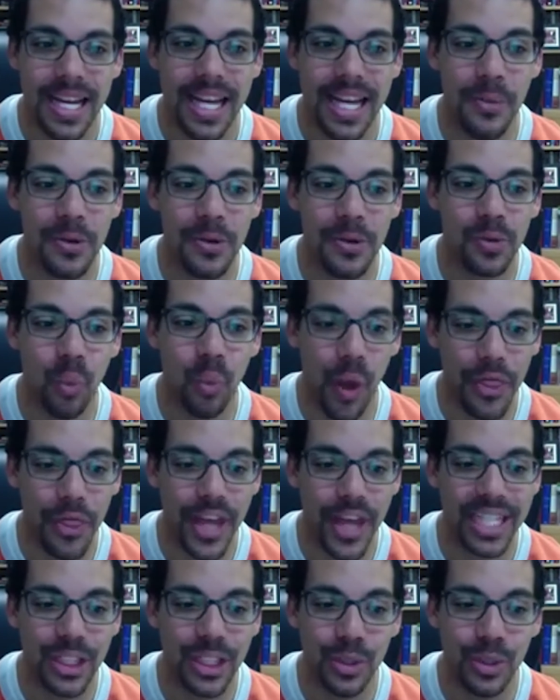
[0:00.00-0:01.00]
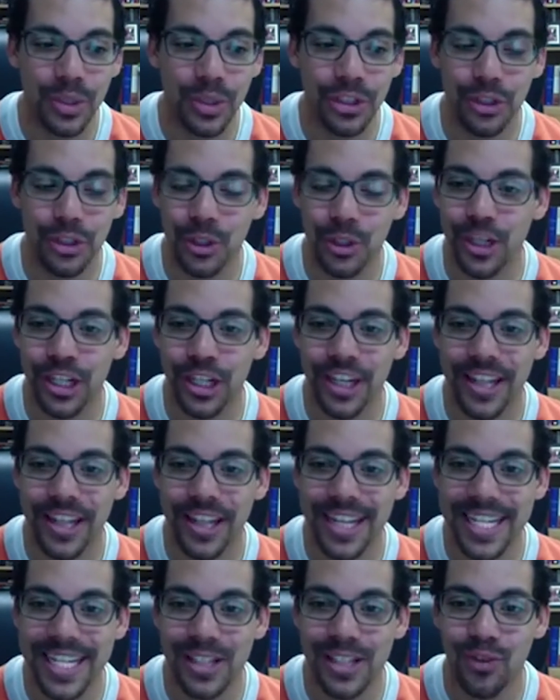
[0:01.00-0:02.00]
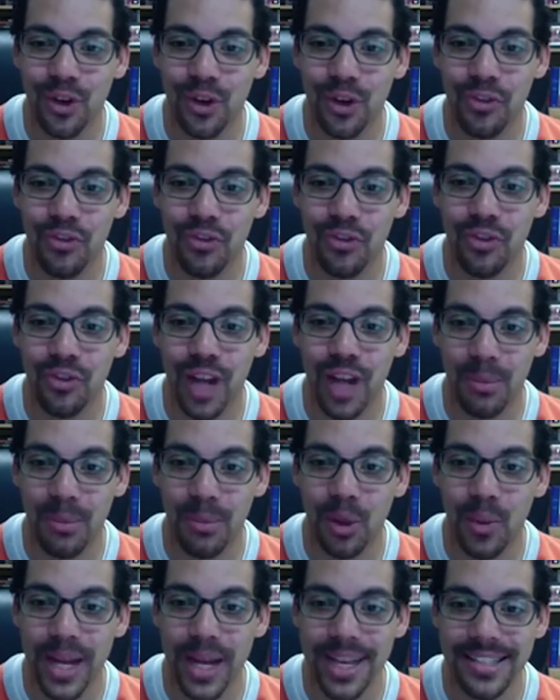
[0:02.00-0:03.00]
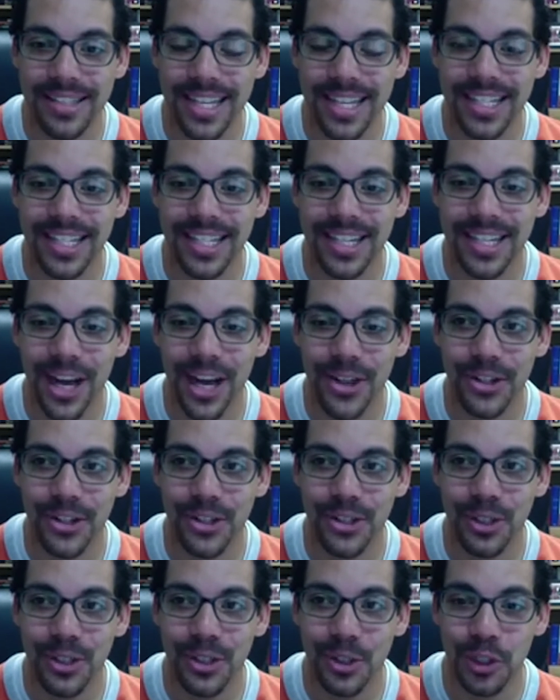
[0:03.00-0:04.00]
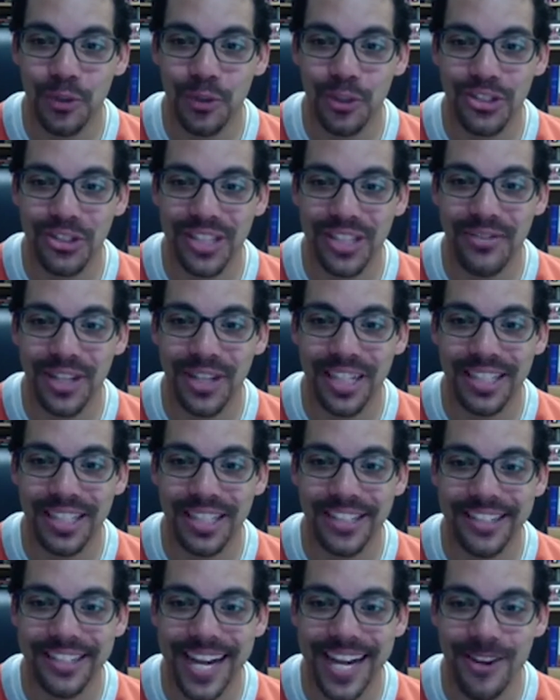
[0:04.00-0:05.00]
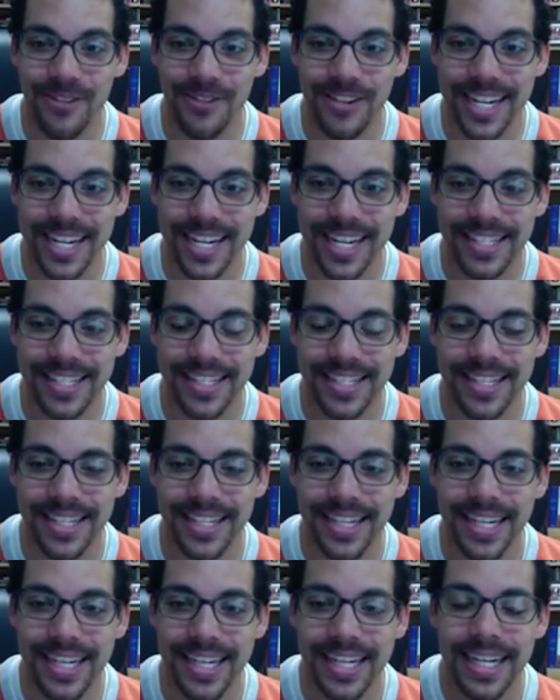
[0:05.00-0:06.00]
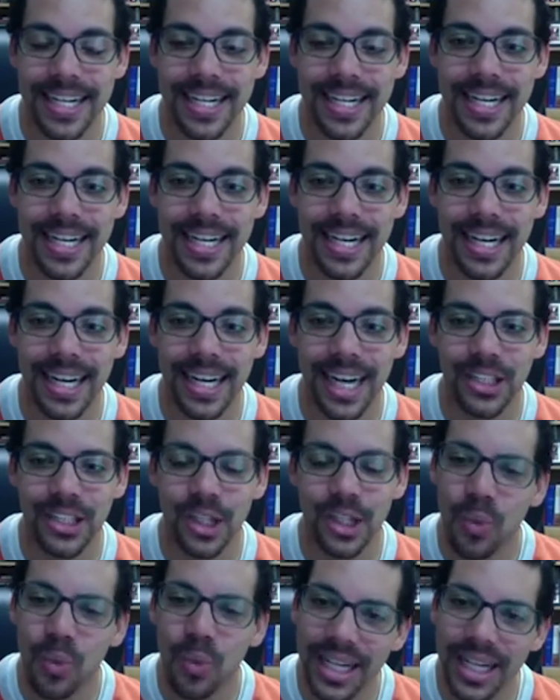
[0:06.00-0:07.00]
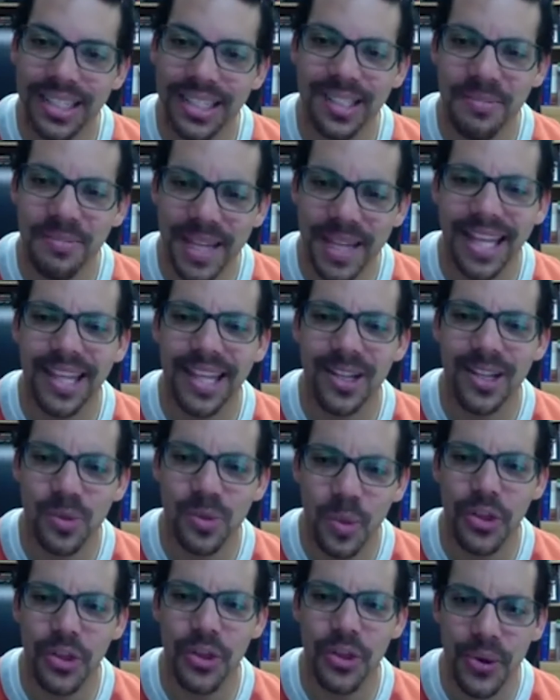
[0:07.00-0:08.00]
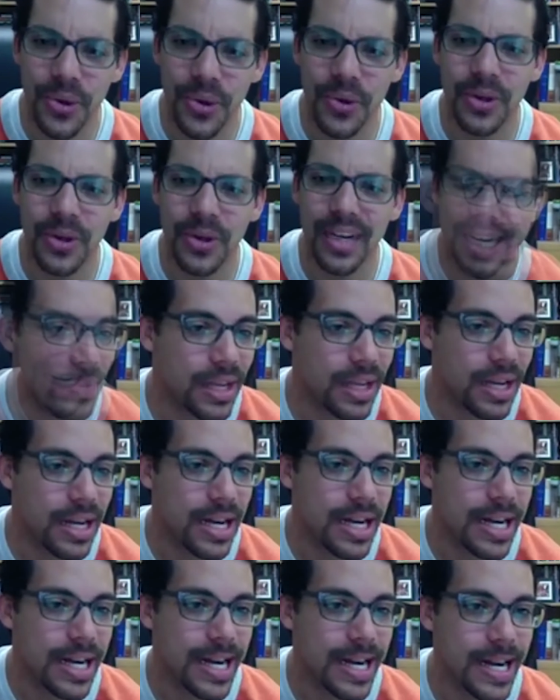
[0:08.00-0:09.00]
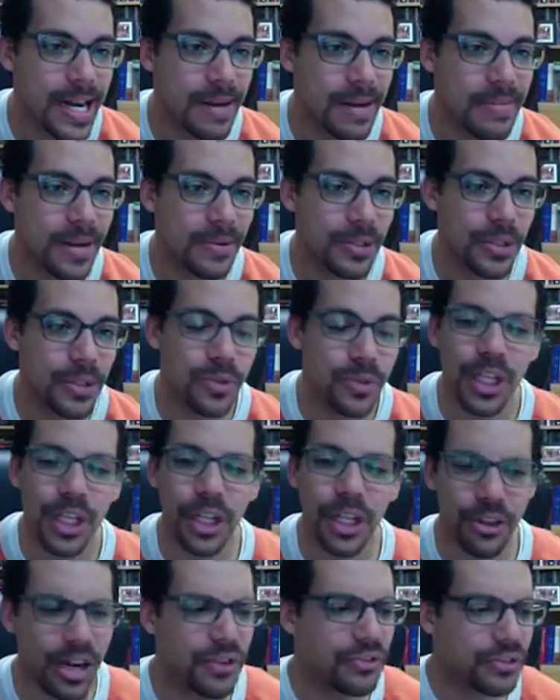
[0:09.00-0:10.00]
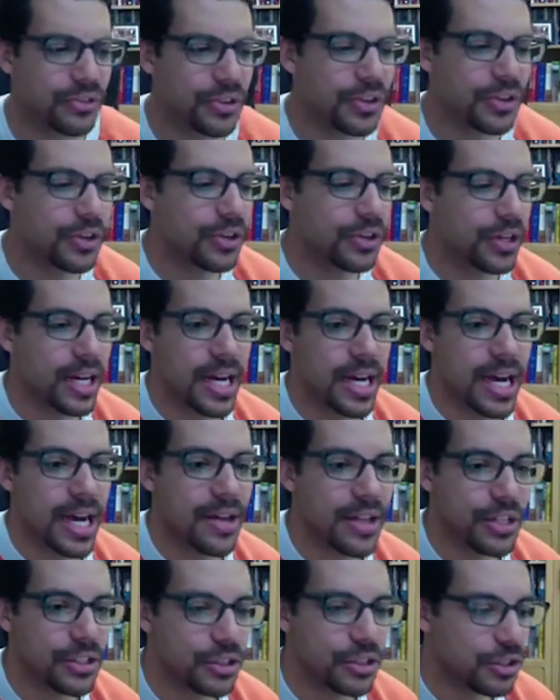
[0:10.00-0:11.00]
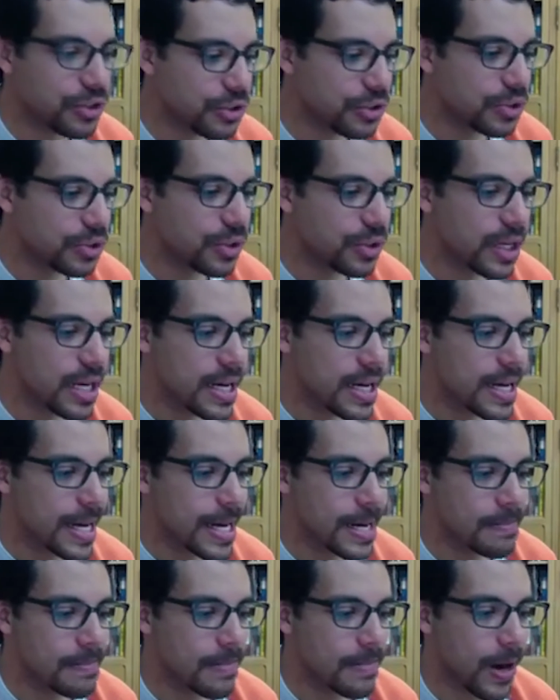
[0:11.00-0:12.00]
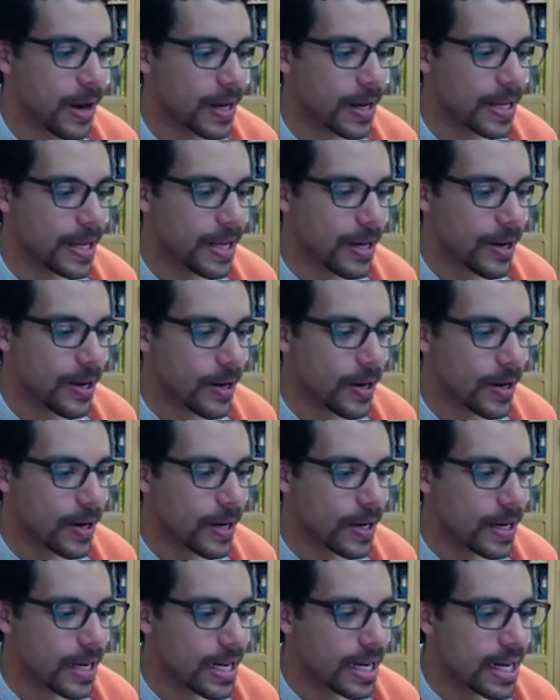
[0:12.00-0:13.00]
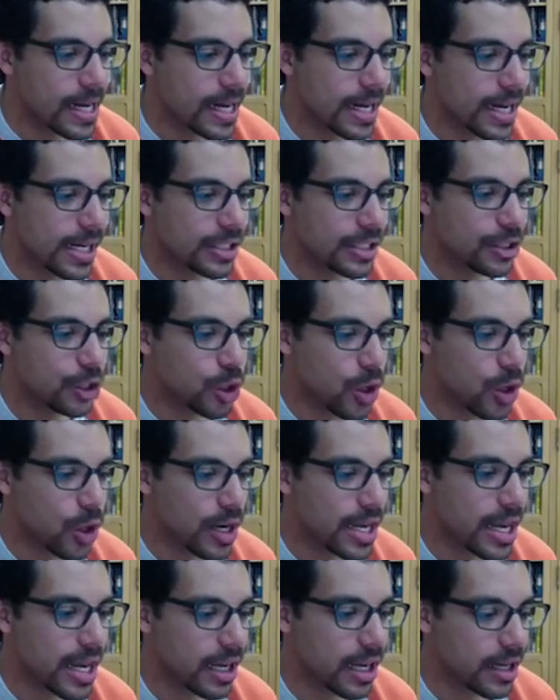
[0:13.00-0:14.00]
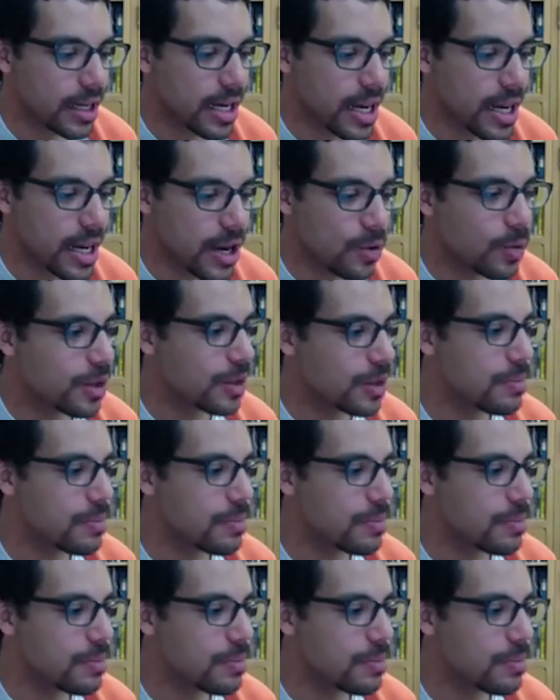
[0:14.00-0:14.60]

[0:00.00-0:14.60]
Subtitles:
It was one thing to endure this for a couple of weeks. It's another to endure it for 7 or 8 weeks. And just wanting to be in this with you. And just really grateful that you are here joining with